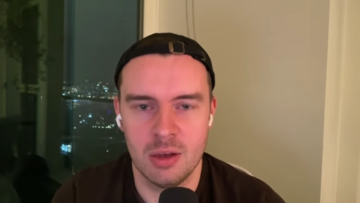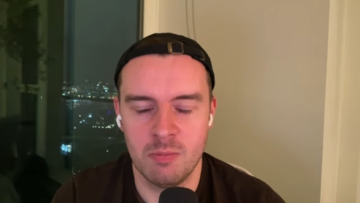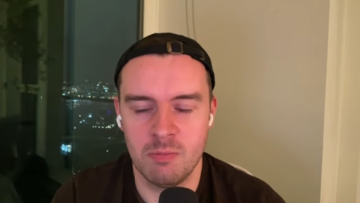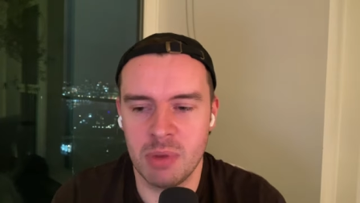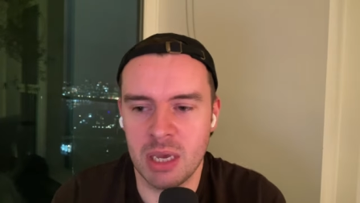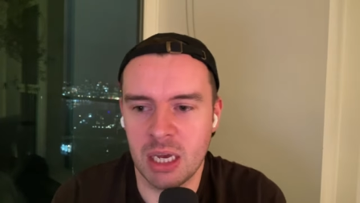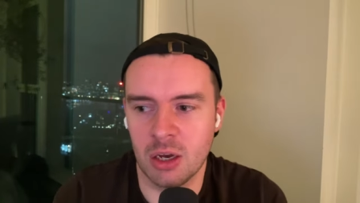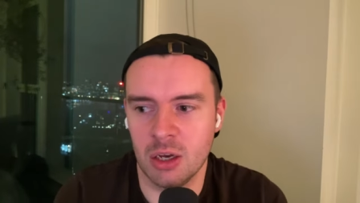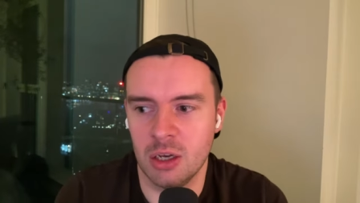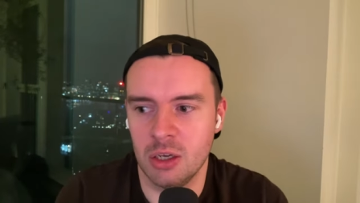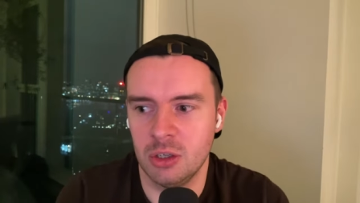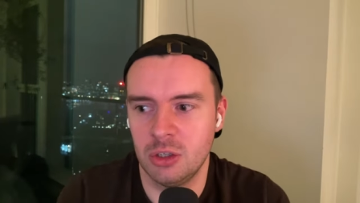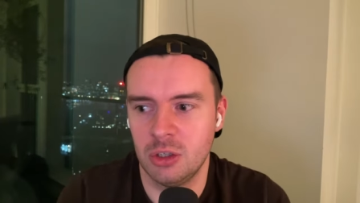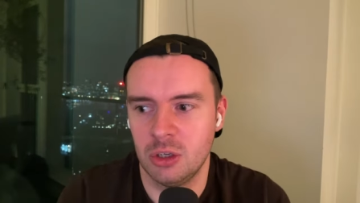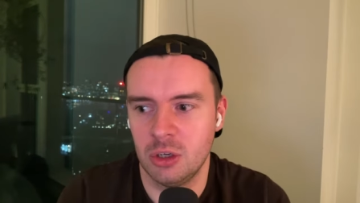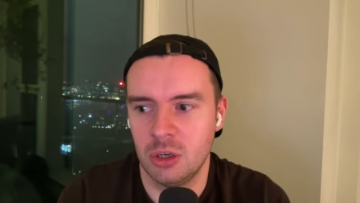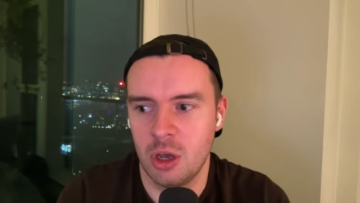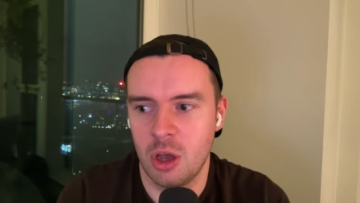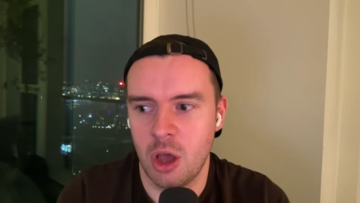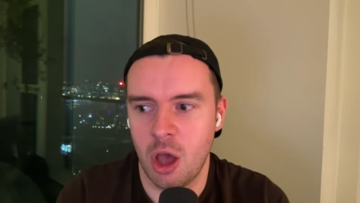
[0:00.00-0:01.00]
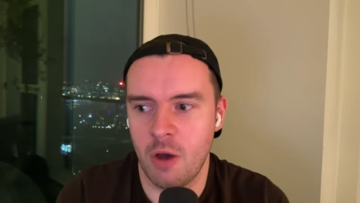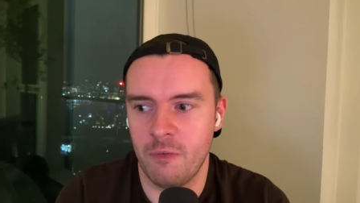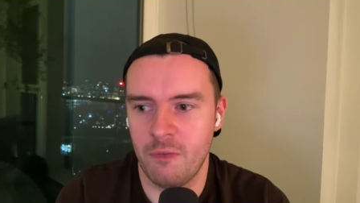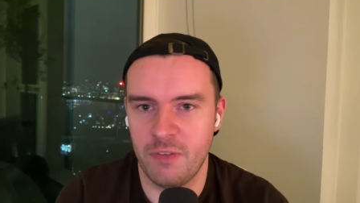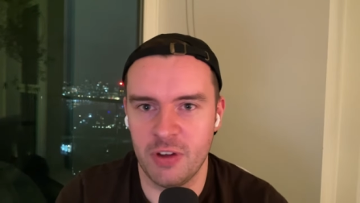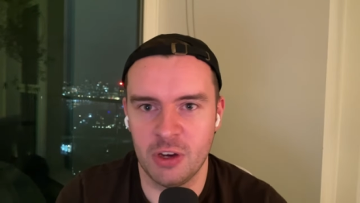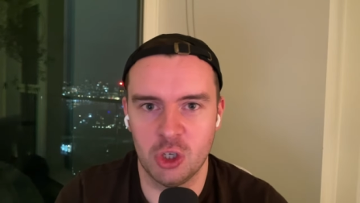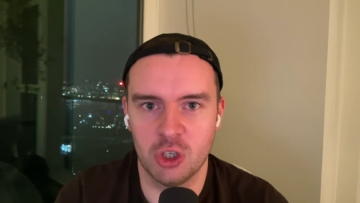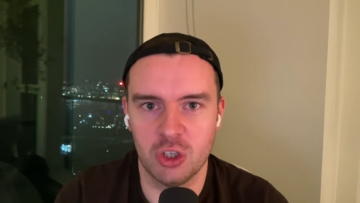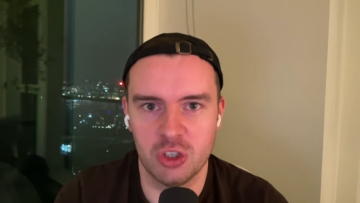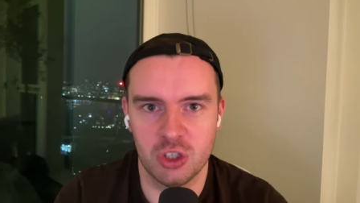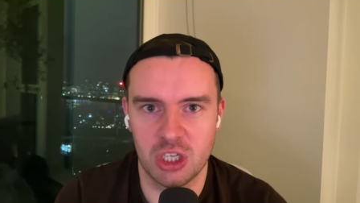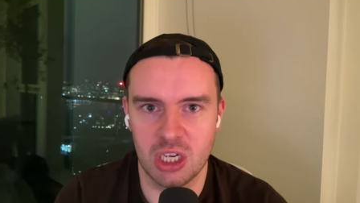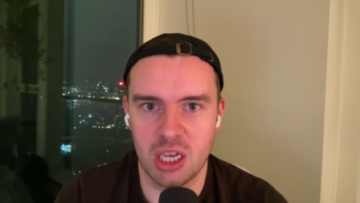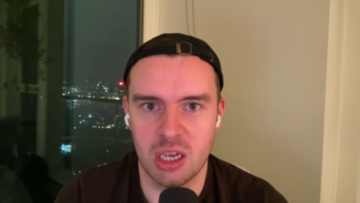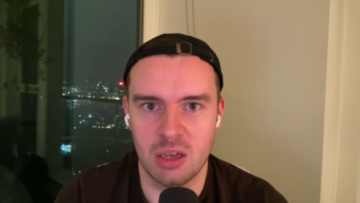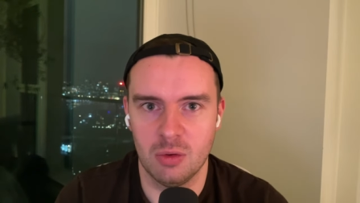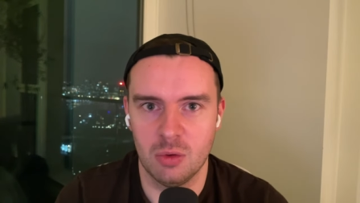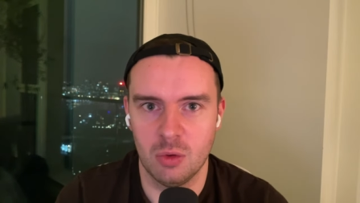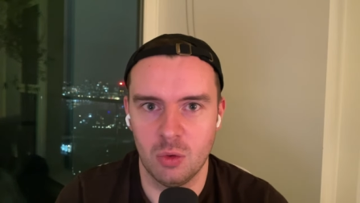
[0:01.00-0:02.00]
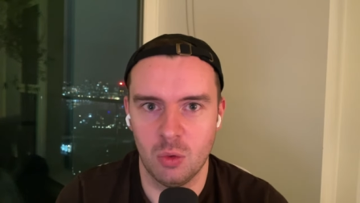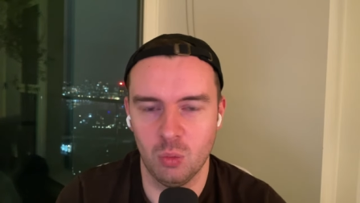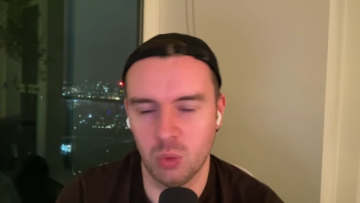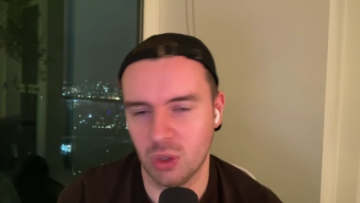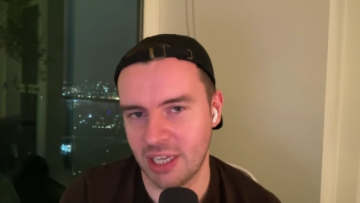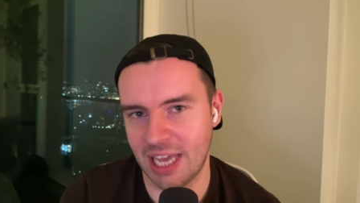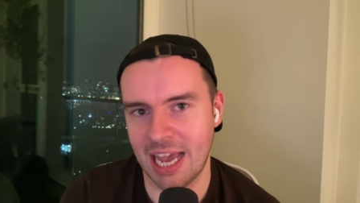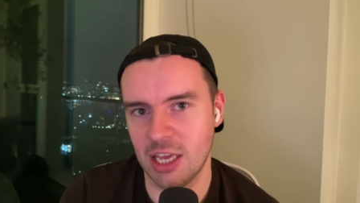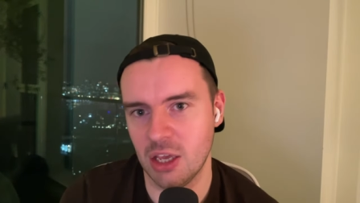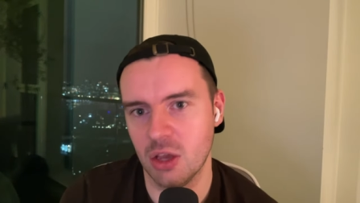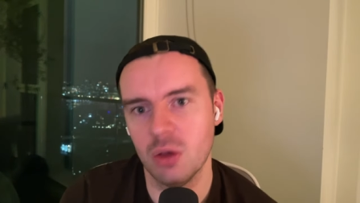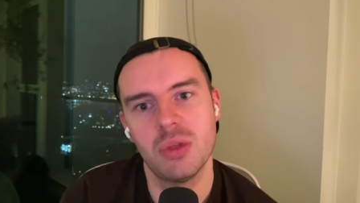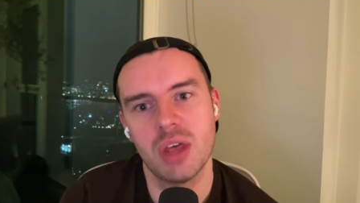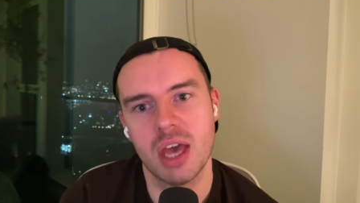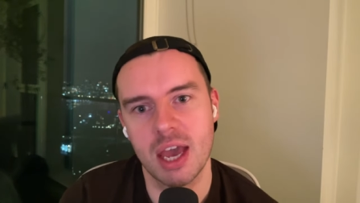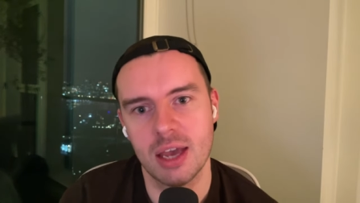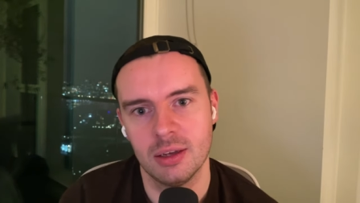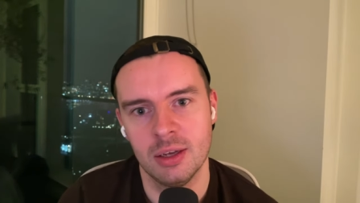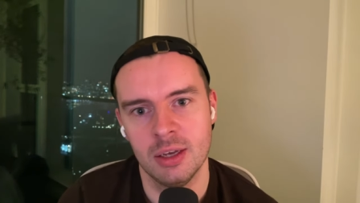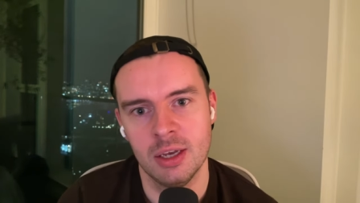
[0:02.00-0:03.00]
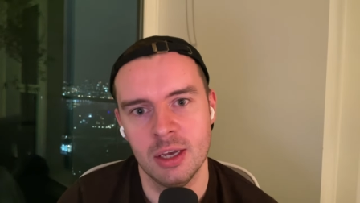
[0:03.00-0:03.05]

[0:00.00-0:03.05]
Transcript: because efficiency will get you there